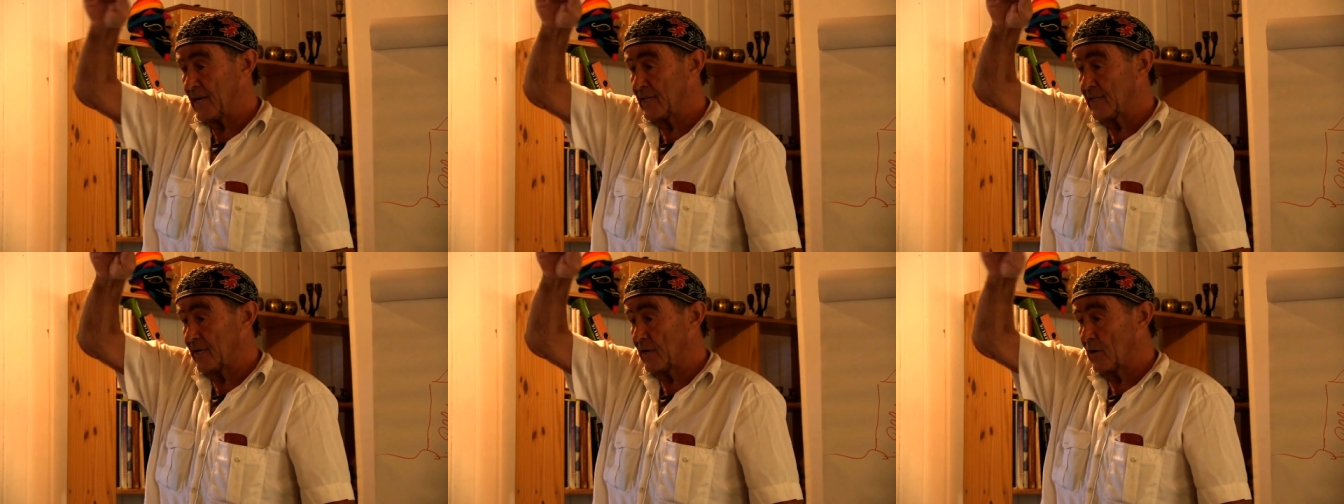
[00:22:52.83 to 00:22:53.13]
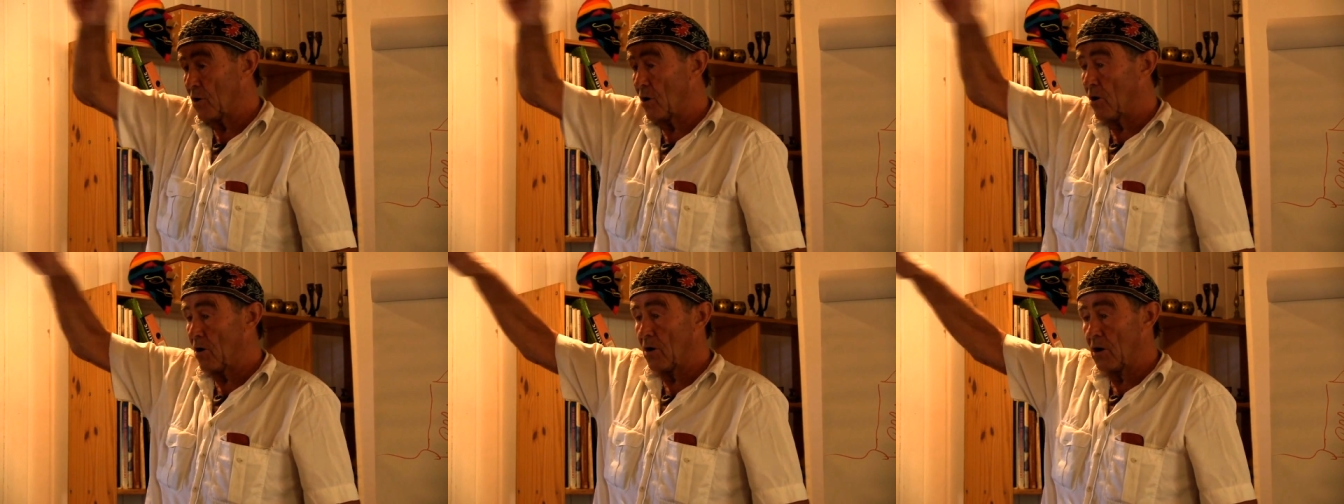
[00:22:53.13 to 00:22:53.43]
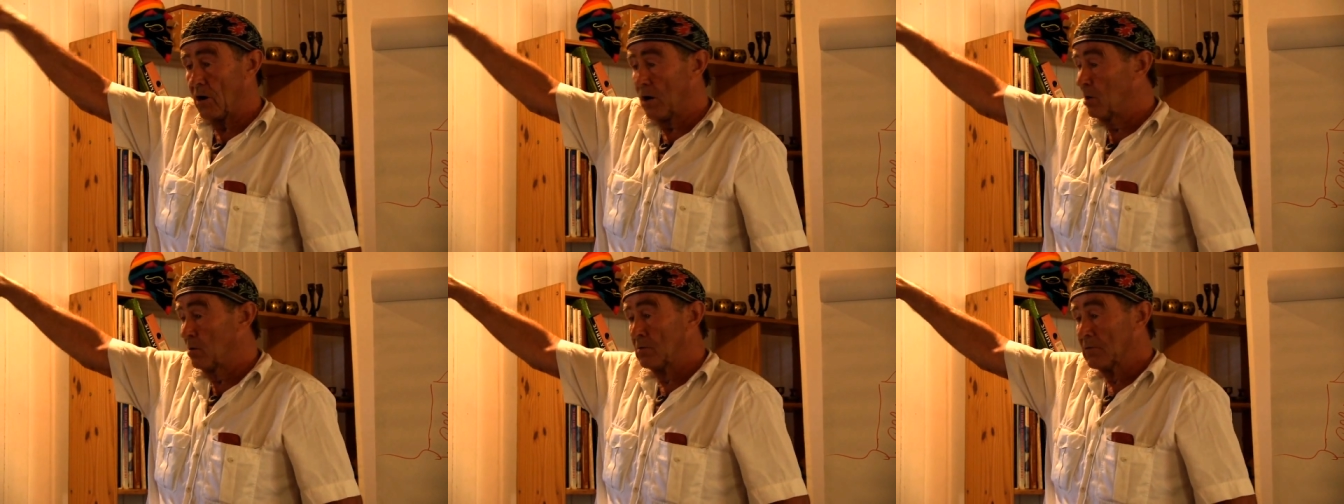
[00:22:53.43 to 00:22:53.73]
meter
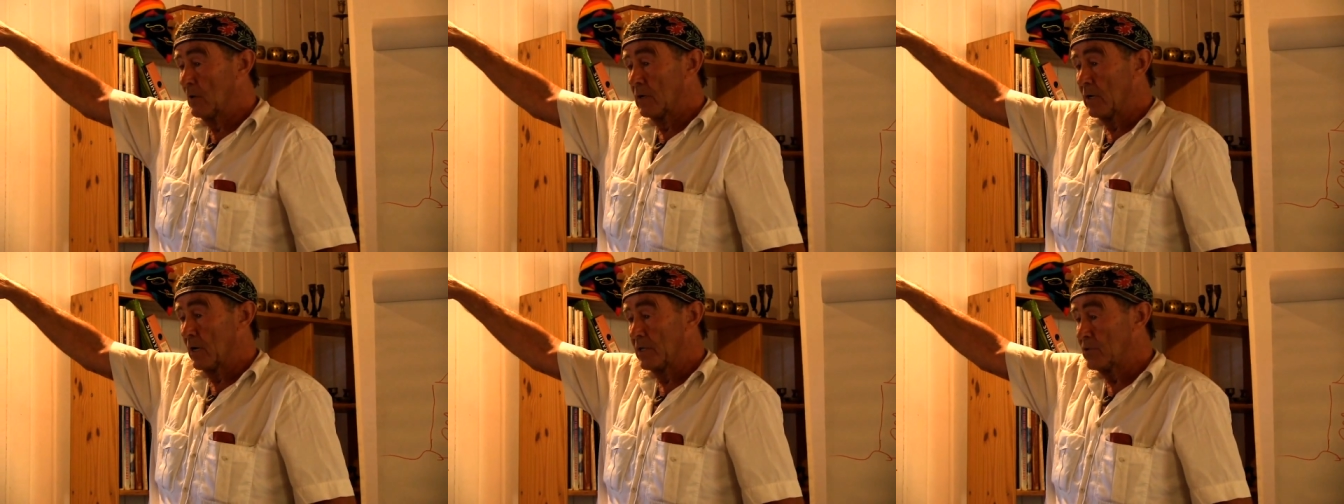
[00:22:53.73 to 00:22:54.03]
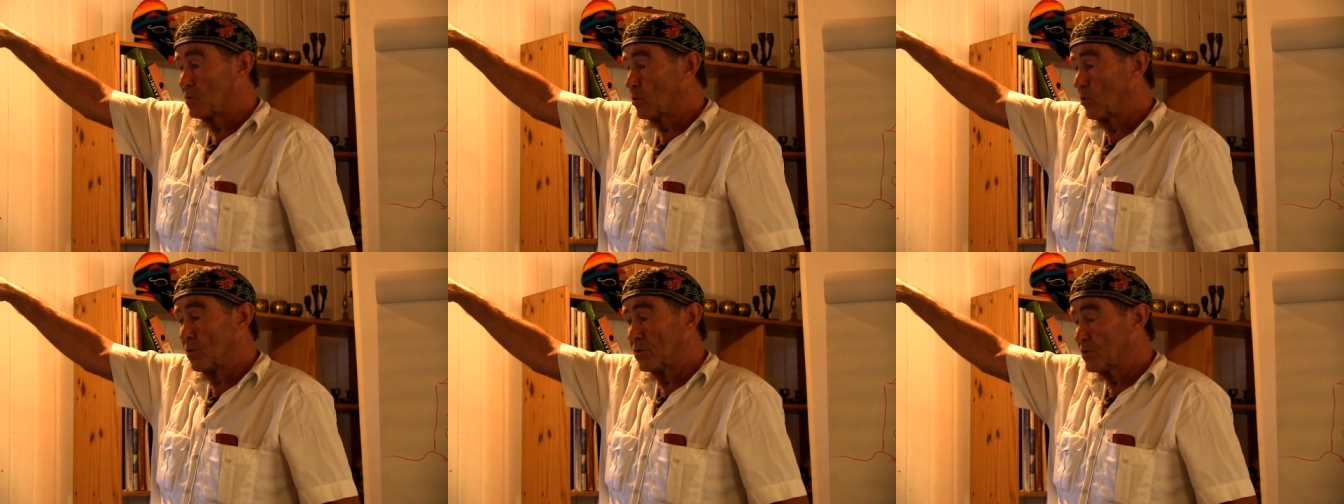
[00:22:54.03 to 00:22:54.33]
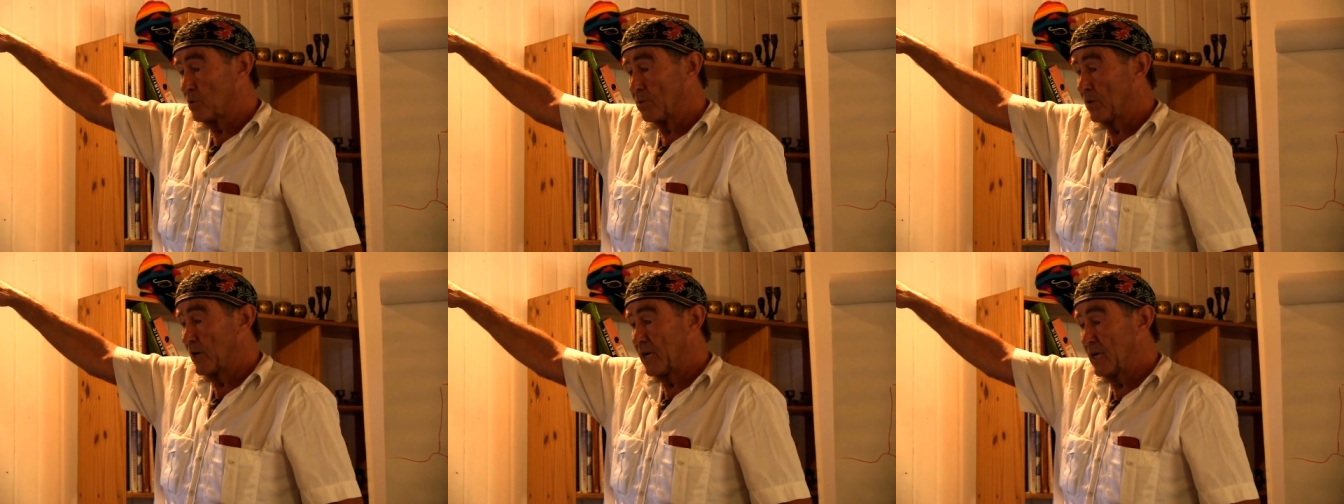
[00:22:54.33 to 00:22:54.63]
long and 2 or
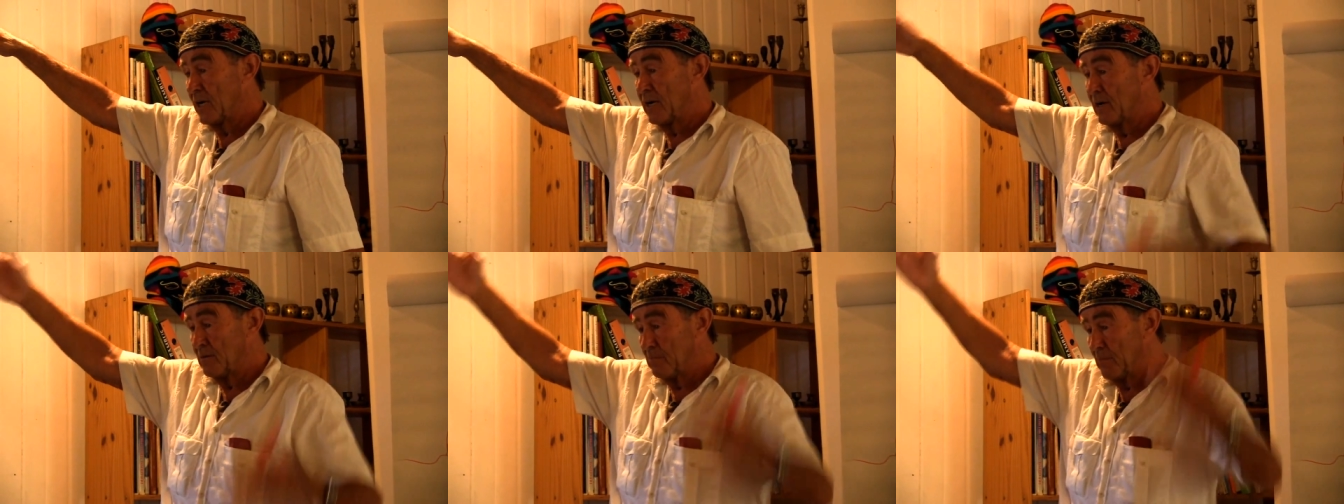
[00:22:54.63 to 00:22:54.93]
3